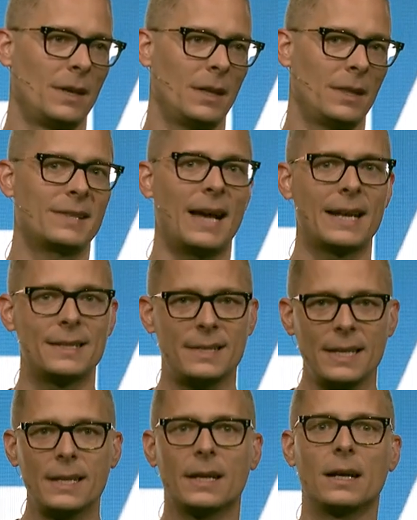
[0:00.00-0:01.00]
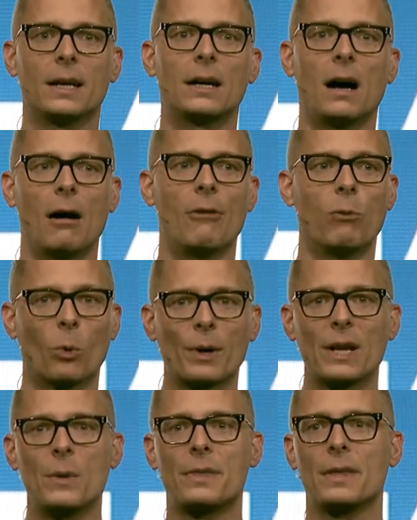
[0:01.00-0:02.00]
This idea of
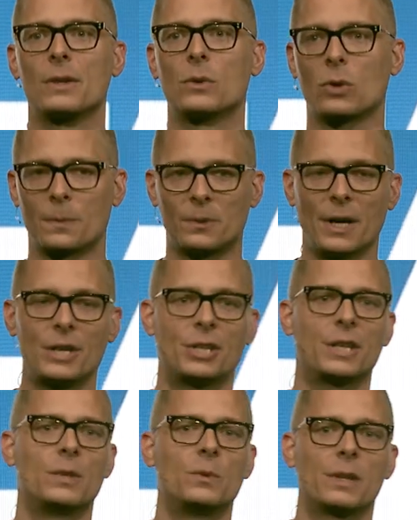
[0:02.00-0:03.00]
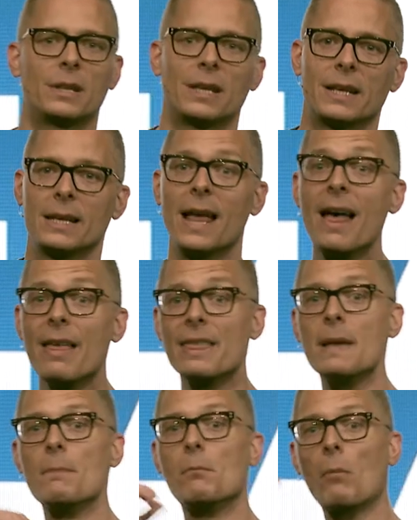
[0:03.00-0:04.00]
working within the corporation, within
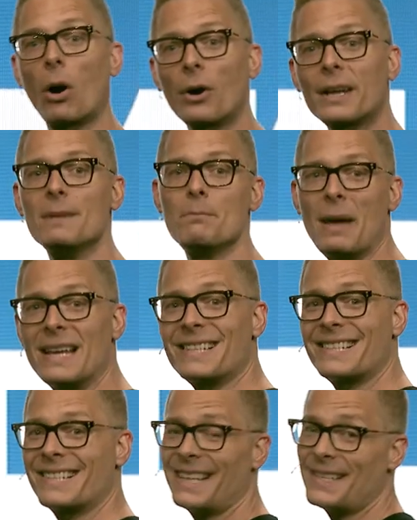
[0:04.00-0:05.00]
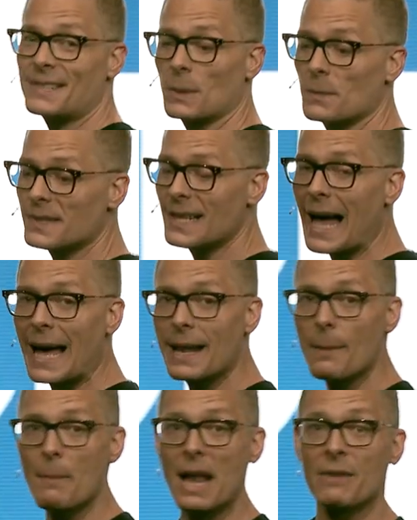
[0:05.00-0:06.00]
the market-based systems
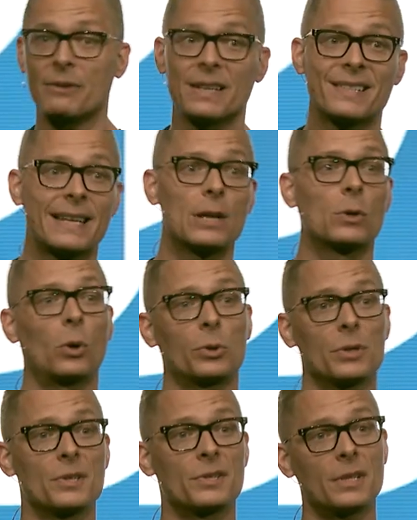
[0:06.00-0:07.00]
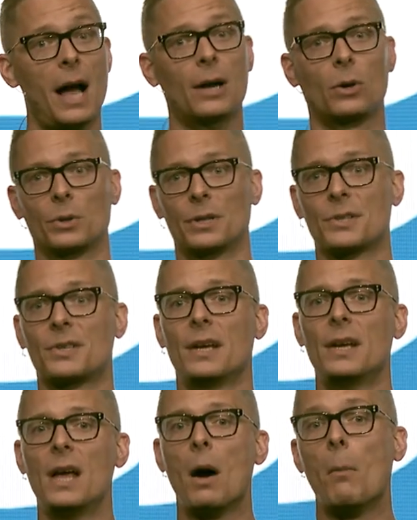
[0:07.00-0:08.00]
that benefit stakeholders and stockholders.
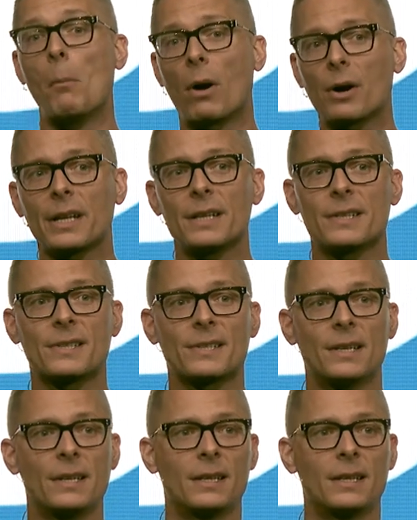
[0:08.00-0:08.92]
Markets